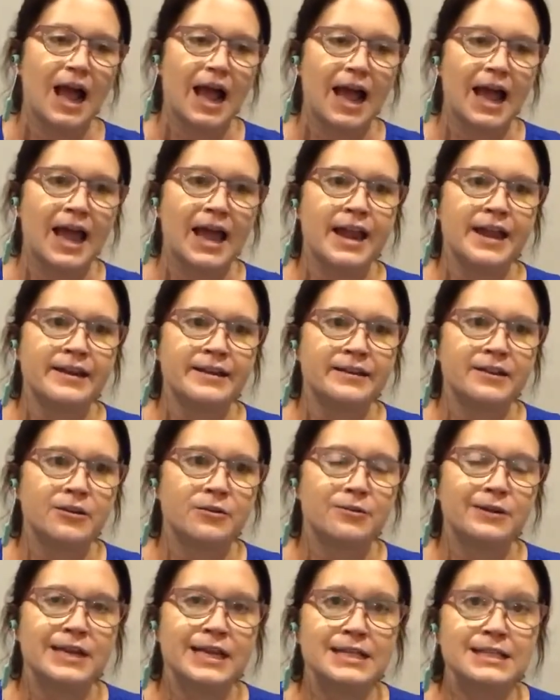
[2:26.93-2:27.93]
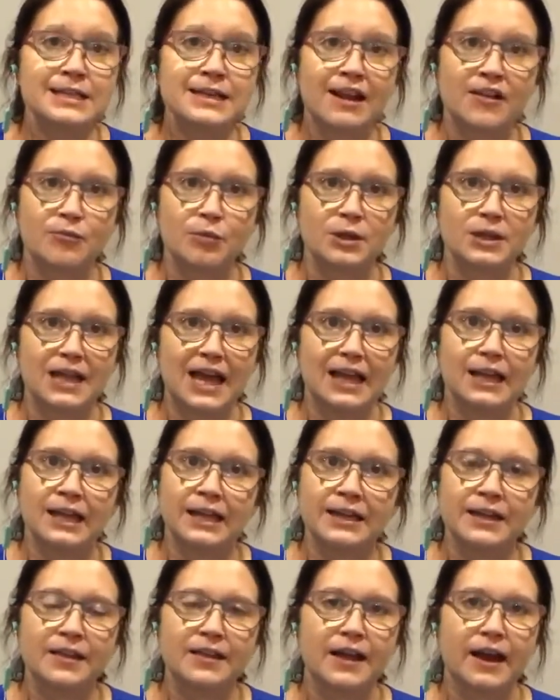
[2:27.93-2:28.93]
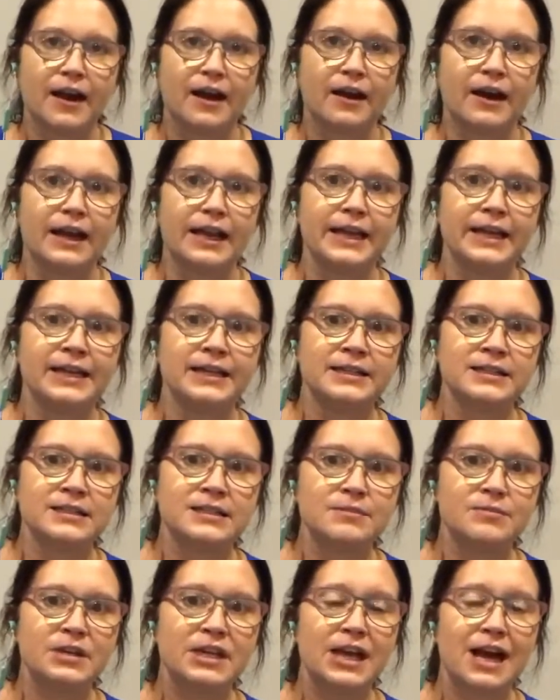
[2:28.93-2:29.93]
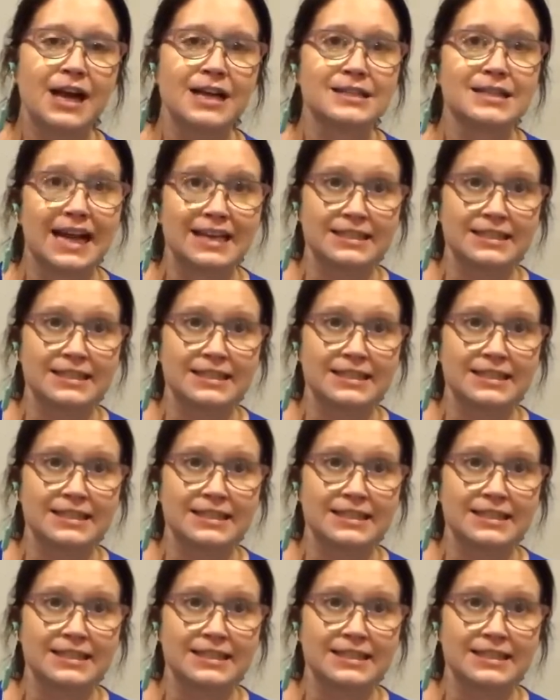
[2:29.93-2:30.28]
And the reason I've put that link there is because,